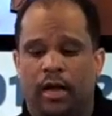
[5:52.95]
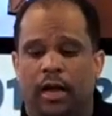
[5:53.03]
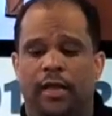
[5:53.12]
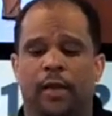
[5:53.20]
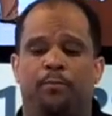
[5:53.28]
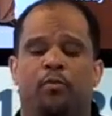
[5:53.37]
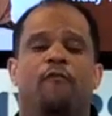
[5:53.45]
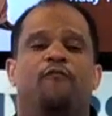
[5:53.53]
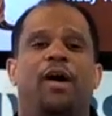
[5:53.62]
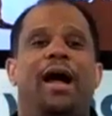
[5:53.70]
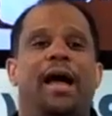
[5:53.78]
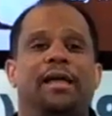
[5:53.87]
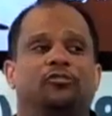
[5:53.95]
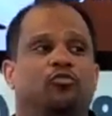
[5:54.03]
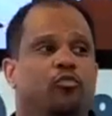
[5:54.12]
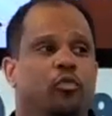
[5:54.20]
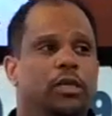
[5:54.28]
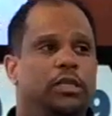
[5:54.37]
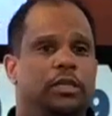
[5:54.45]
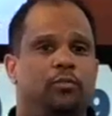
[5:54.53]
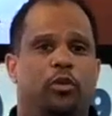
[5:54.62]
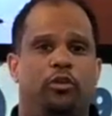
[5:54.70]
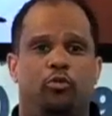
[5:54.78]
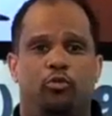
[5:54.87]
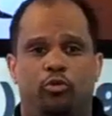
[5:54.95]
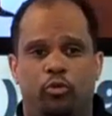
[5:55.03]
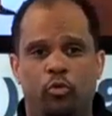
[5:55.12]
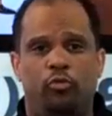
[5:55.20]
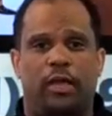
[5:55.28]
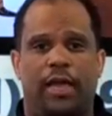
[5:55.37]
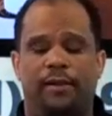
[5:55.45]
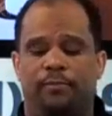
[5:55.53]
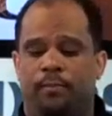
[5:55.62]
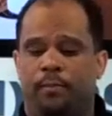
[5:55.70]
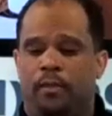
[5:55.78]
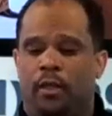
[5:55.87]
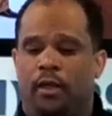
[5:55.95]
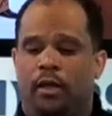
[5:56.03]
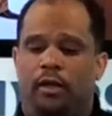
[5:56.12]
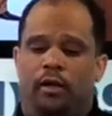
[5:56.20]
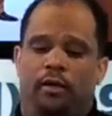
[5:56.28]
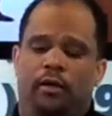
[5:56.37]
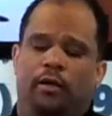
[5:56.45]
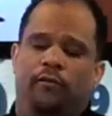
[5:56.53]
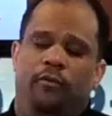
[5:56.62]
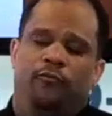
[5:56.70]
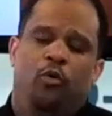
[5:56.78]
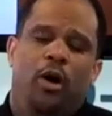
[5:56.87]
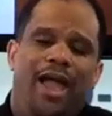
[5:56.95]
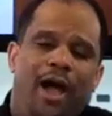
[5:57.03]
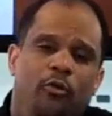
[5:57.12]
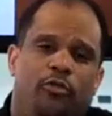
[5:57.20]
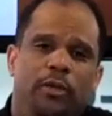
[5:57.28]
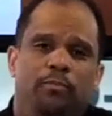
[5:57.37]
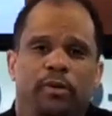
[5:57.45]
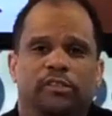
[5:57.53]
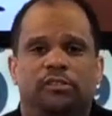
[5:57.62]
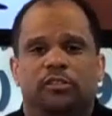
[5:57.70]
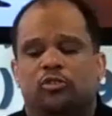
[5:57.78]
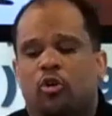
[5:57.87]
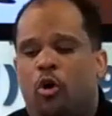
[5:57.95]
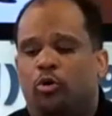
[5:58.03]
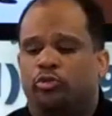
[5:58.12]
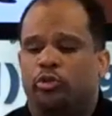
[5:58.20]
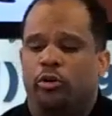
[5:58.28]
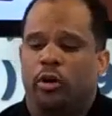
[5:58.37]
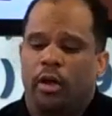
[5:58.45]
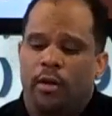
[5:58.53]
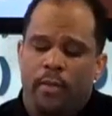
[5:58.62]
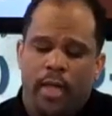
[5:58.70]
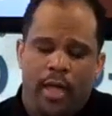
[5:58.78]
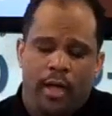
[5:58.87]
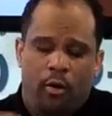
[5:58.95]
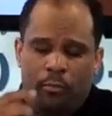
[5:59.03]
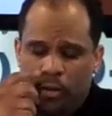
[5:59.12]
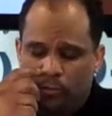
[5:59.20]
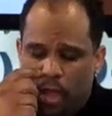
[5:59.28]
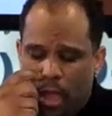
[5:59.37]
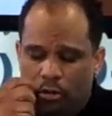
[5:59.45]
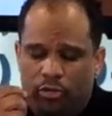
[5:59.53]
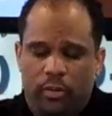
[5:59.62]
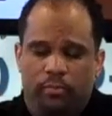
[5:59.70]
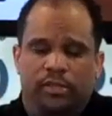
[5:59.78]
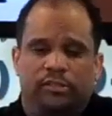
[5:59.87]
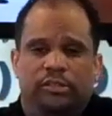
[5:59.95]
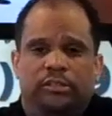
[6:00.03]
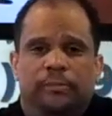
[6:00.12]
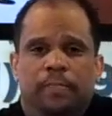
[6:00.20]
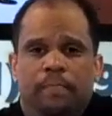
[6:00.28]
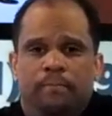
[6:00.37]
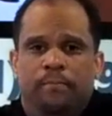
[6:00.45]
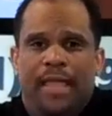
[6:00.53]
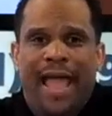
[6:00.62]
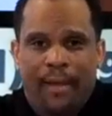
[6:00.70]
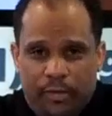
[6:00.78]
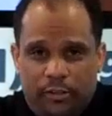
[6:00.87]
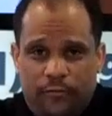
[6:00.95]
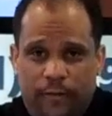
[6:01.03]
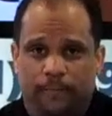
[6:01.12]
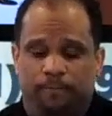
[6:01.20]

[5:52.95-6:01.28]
It provides really, when you do that, for a healthy business culture, healthy business atmosphere.